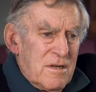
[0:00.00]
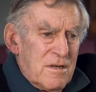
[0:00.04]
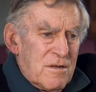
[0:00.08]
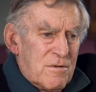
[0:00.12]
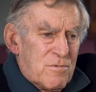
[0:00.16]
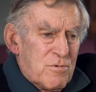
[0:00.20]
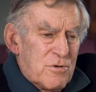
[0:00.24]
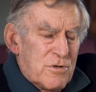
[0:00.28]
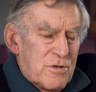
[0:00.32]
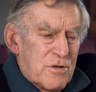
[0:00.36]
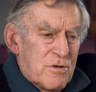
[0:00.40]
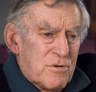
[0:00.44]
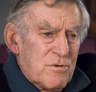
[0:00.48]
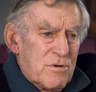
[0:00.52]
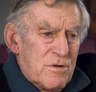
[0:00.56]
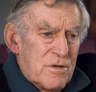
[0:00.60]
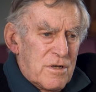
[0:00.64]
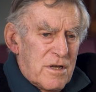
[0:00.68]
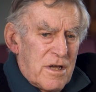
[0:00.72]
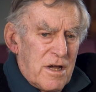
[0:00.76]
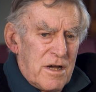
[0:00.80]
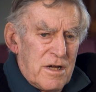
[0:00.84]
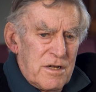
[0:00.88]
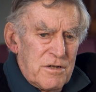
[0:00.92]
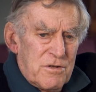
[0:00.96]
It was a good
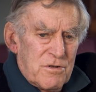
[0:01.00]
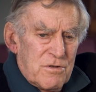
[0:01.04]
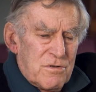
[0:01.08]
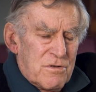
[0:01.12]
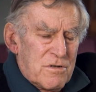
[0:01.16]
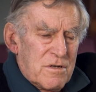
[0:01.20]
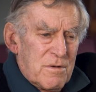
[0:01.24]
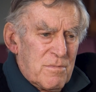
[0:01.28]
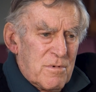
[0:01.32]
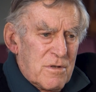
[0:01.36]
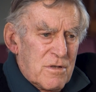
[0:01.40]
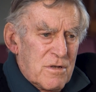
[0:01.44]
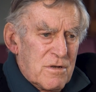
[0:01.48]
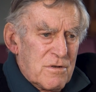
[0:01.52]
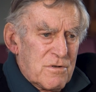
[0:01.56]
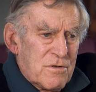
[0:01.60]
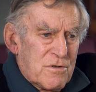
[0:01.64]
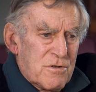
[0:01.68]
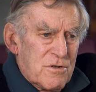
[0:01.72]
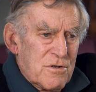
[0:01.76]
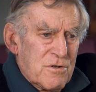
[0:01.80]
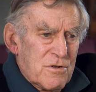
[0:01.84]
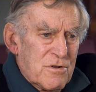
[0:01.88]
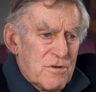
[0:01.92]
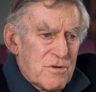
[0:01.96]
occasion, some of
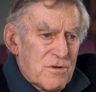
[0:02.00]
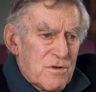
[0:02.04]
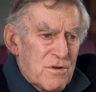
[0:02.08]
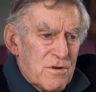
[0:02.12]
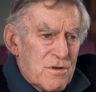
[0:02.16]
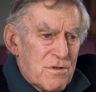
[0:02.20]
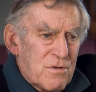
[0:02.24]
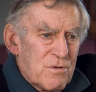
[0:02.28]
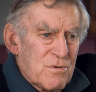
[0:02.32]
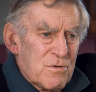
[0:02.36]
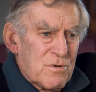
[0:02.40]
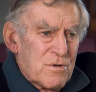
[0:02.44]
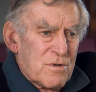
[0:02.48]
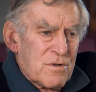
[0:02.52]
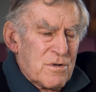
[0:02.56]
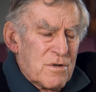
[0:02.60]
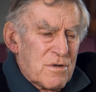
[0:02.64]
those dinners, I thought,